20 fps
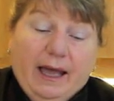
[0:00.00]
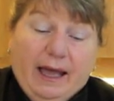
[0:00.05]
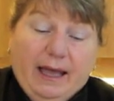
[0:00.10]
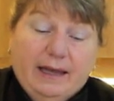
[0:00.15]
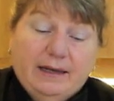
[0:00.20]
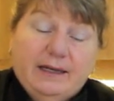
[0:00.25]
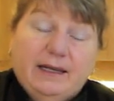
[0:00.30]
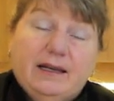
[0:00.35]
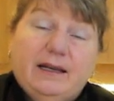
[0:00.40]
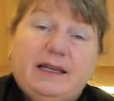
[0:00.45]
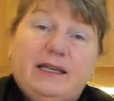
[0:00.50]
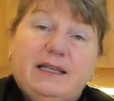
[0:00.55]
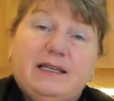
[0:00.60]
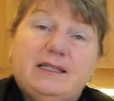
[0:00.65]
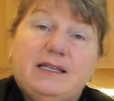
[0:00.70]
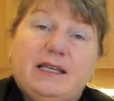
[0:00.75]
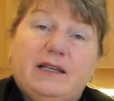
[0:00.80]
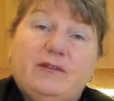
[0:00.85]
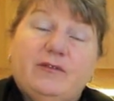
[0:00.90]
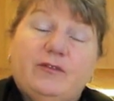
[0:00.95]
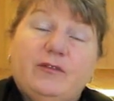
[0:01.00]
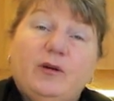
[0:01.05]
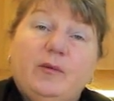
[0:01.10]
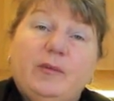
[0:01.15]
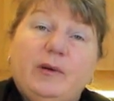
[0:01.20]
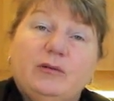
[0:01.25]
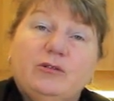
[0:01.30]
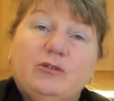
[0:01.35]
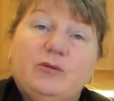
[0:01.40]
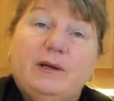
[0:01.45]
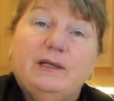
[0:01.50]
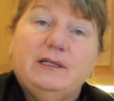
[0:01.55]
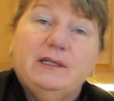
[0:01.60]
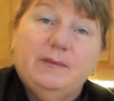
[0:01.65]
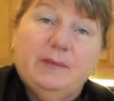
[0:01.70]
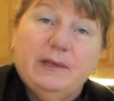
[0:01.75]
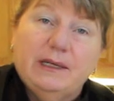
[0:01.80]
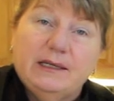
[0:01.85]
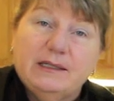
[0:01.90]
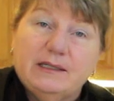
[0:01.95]
And then, like you said, for about
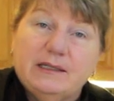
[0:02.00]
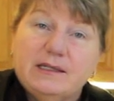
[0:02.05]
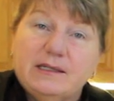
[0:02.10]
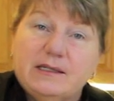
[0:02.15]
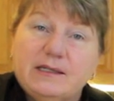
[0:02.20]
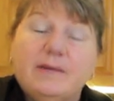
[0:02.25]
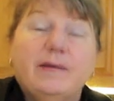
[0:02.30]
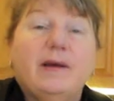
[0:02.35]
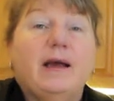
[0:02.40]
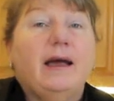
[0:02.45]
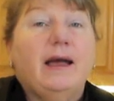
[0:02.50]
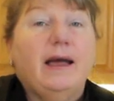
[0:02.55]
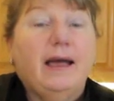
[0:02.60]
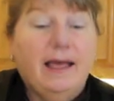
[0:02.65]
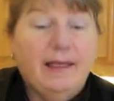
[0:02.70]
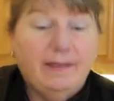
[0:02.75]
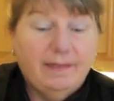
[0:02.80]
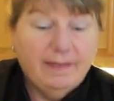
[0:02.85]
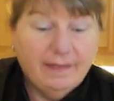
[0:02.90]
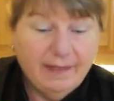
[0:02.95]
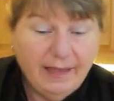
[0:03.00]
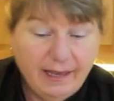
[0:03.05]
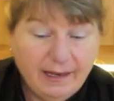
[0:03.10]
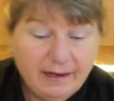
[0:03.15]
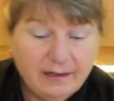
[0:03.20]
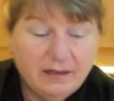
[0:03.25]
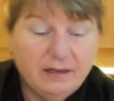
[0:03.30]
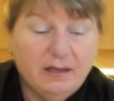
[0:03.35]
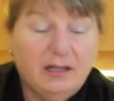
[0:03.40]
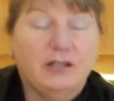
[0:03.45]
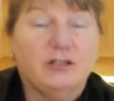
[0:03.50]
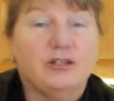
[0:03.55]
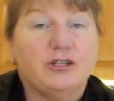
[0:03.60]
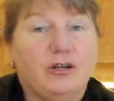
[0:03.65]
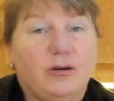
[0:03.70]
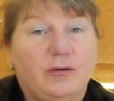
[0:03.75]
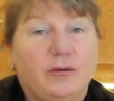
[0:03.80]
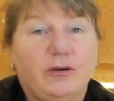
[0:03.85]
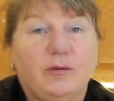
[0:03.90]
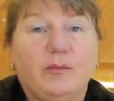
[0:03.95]
twenty minutes, and then I'll
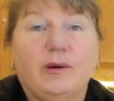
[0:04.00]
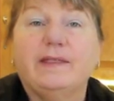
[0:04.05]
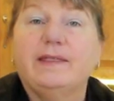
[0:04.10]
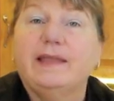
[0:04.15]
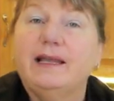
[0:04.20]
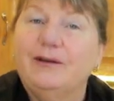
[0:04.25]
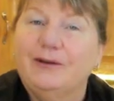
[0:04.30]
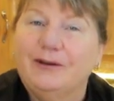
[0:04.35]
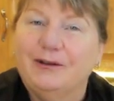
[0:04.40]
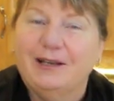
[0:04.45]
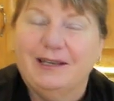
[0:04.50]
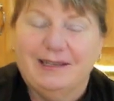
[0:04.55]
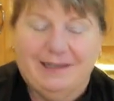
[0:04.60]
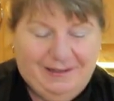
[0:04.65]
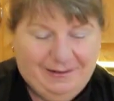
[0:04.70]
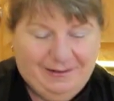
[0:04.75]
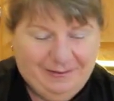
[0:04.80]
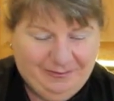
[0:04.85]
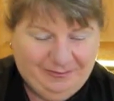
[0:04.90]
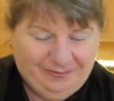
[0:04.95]
show you what they look like.